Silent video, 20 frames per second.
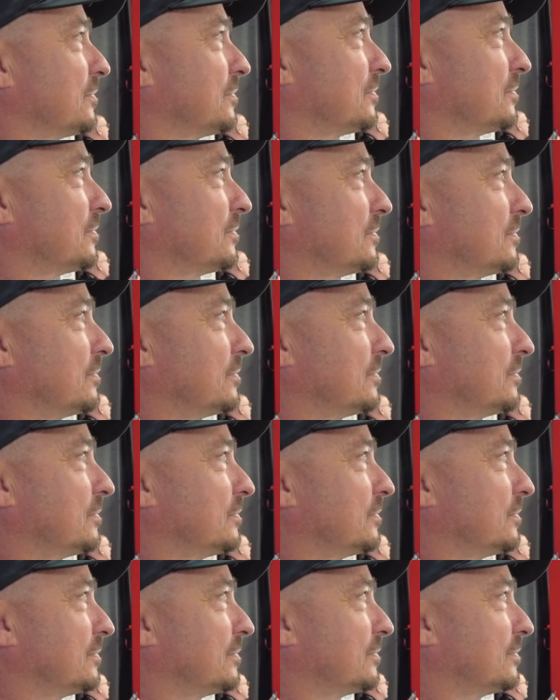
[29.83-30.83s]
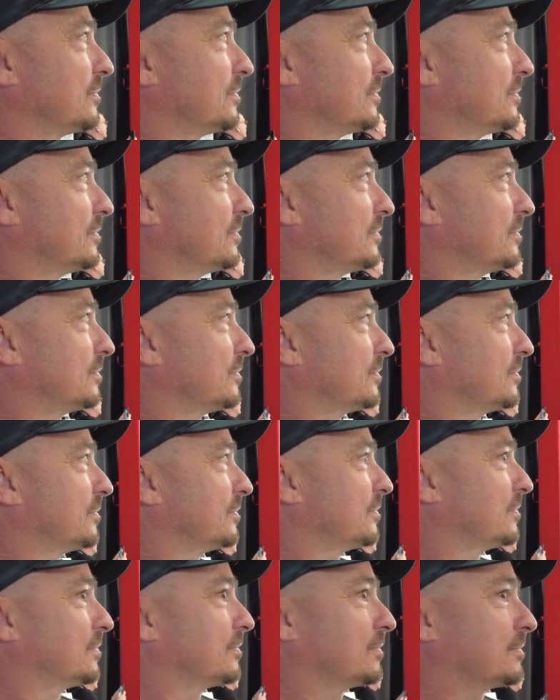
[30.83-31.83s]

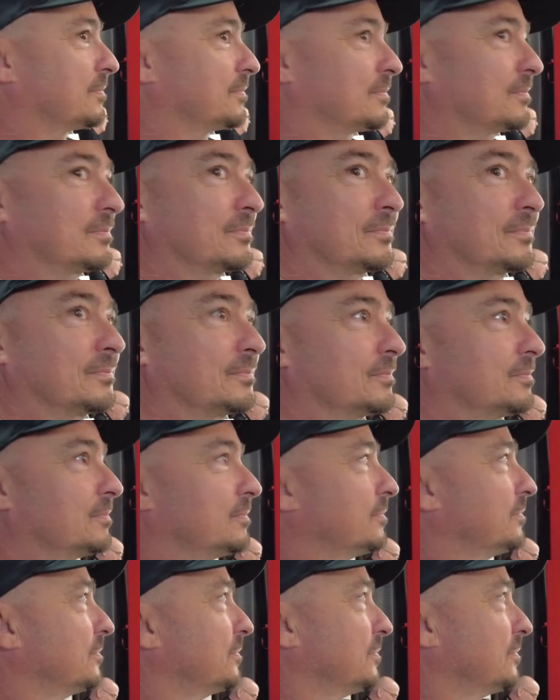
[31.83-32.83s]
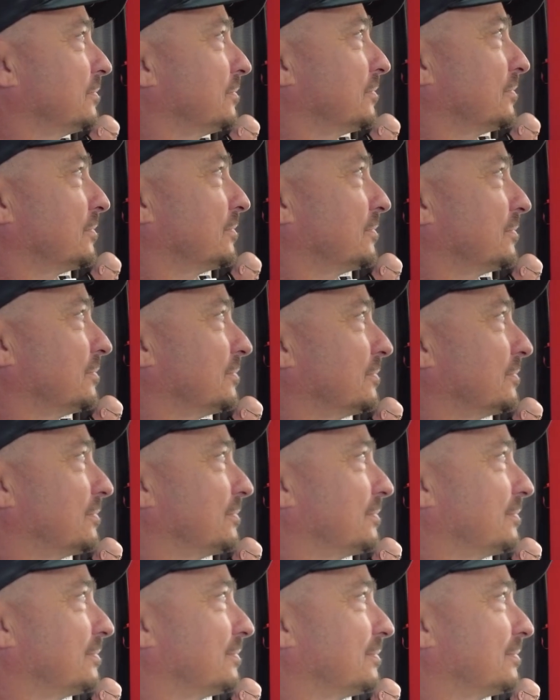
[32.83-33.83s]

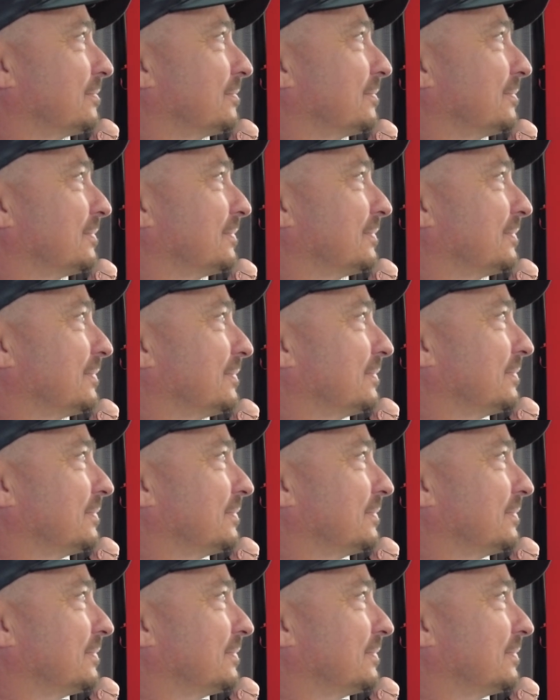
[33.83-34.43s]
(not speaking)